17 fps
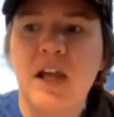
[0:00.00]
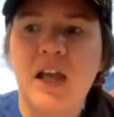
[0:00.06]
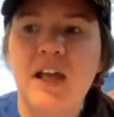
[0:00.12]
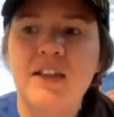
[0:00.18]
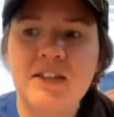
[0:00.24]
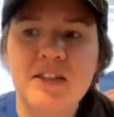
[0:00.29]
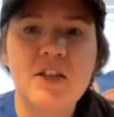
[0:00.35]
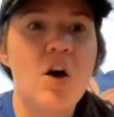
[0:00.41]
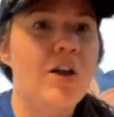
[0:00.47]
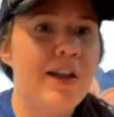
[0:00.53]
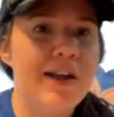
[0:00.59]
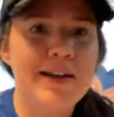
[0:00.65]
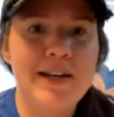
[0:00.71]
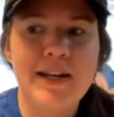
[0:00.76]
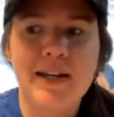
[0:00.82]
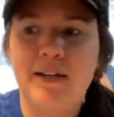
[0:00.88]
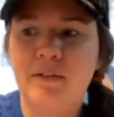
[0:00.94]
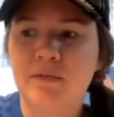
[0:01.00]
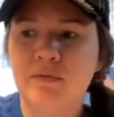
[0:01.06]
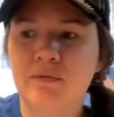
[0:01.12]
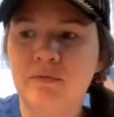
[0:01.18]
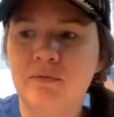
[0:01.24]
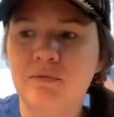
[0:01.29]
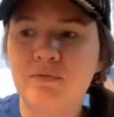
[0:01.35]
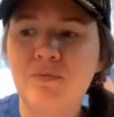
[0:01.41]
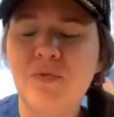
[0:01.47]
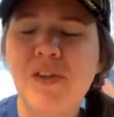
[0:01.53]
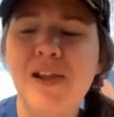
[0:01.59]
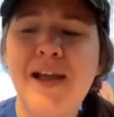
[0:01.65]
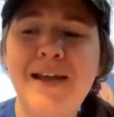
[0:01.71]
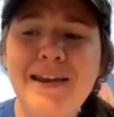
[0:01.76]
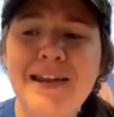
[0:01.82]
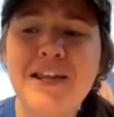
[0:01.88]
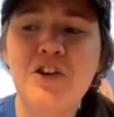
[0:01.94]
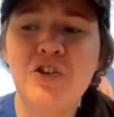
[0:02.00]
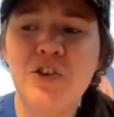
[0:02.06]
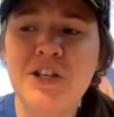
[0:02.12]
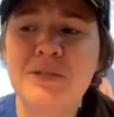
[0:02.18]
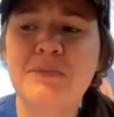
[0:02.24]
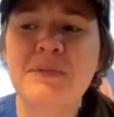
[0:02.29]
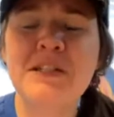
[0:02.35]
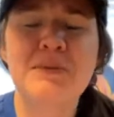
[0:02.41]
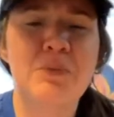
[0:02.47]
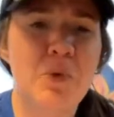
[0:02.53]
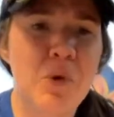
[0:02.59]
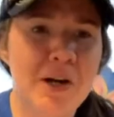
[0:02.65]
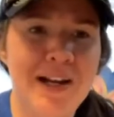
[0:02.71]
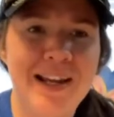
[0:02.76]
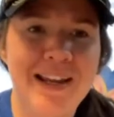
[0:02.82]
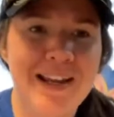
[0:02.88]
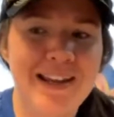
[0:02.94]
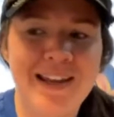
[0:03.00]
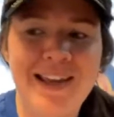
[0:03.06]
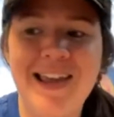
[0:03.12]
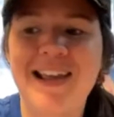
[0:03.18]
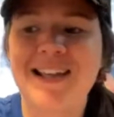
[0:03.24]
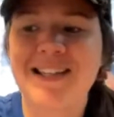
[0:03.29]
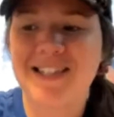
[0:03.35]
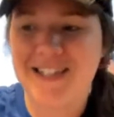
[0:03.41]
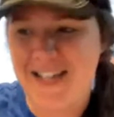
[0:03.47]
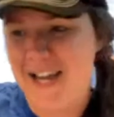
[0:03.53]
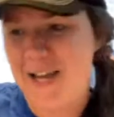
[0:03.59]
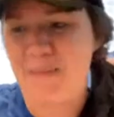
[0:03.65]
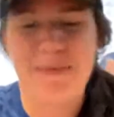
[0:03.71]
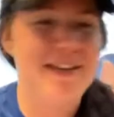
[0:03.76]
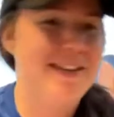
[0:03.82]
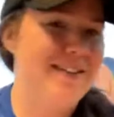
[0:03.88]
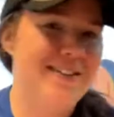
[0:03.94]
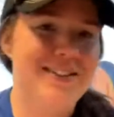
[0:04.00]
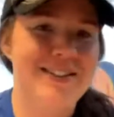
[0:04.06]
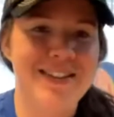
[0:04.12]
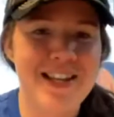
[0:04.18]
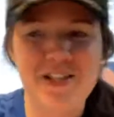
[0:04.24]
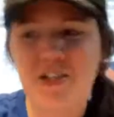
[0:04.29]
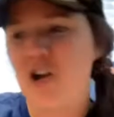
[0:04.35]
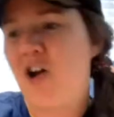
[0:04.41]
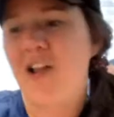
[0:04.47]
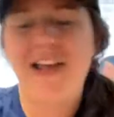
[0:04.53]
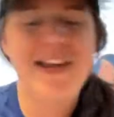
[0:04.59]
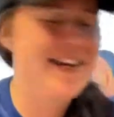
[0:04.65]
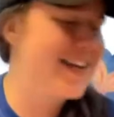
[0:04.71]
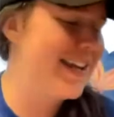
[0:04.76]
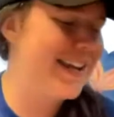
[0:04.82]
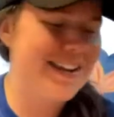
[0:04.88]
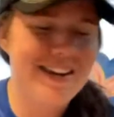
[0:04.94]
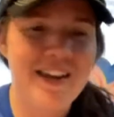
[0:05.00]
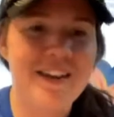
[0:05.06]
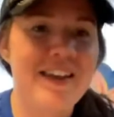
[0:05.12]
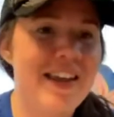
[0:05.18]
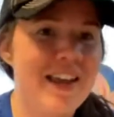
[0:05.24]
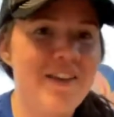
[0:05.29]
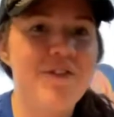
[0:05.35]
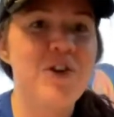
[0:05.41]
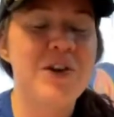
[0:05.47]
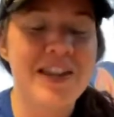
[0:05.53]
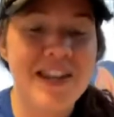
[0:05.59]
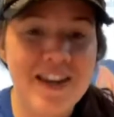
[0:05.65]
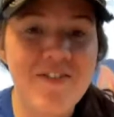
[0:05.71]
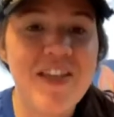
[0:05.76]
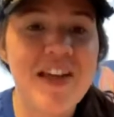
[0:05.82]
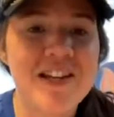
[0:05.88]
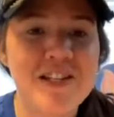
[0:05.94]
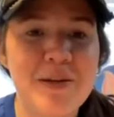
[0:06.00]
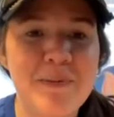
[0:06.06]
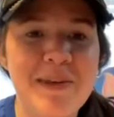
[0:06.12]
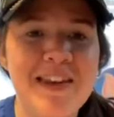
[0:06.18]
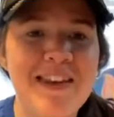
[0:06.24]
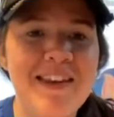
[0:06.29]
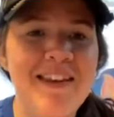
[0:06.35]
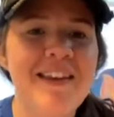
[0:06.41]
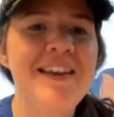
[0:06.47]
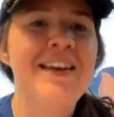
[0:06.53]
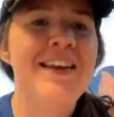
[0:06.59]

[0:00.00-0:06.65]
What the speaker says: That's all I need. I need Christmas morning excitement. That's all I need. If you can give that to me.